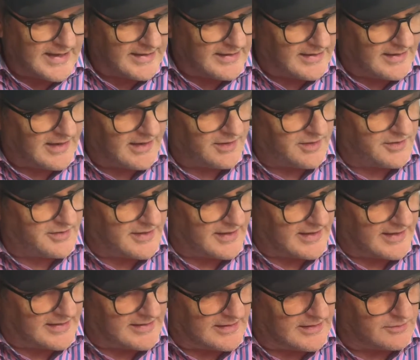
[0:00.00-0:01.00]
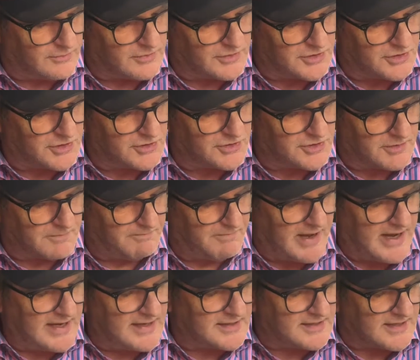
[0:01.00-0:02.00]
The other thing I did was do some
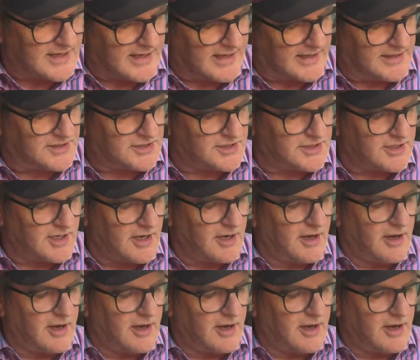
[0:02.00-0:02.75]
paint tests